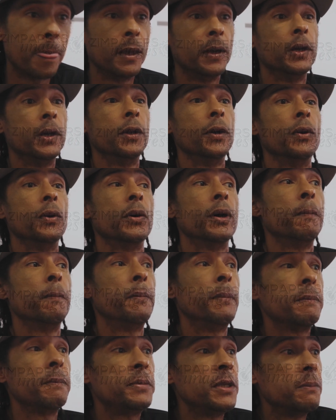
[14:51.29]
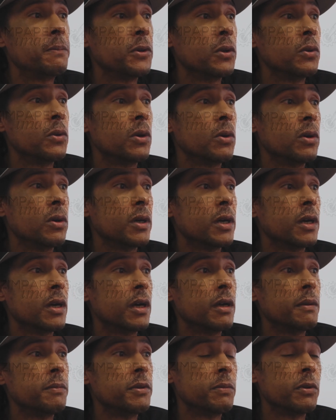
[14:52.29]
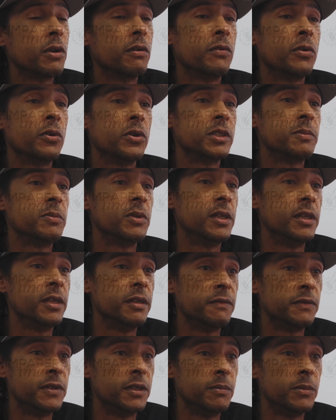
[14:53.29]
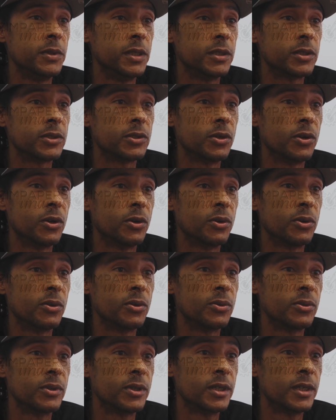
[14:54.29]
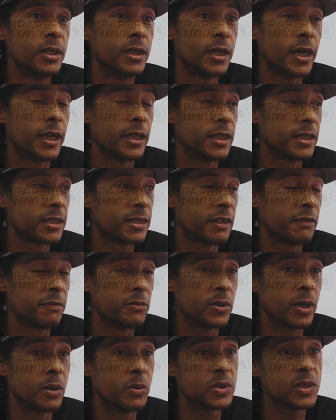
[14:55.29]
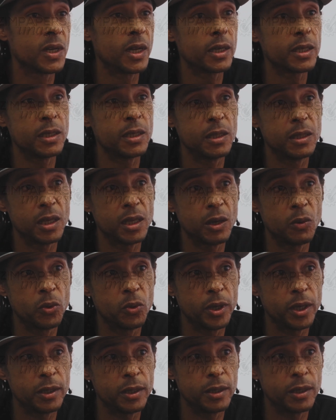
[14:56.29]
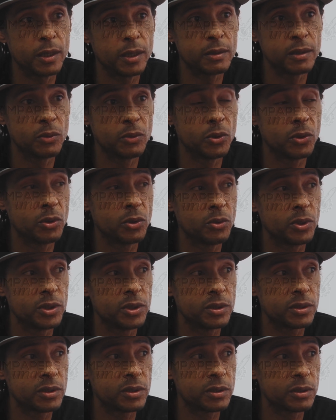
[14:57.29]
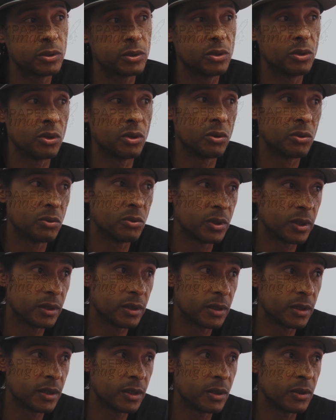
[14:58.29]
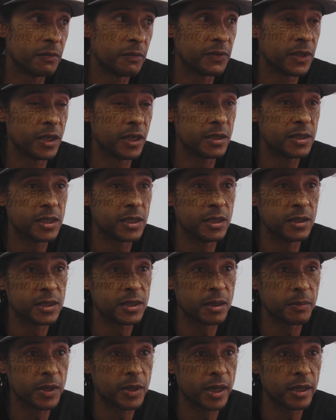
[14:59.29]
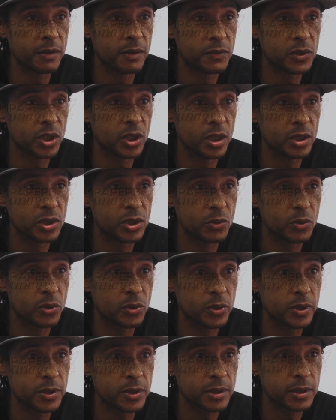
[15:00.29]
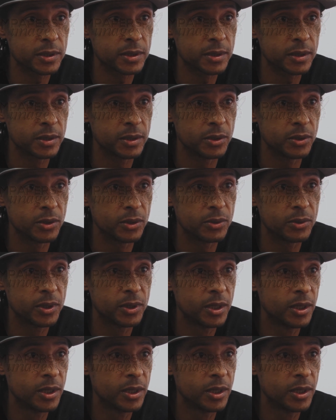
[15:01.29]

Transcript: You know, but people have always believed in me, so I guess I was lucky in that way that they were always, you know, if they had seen some kind of change, they were always, you know,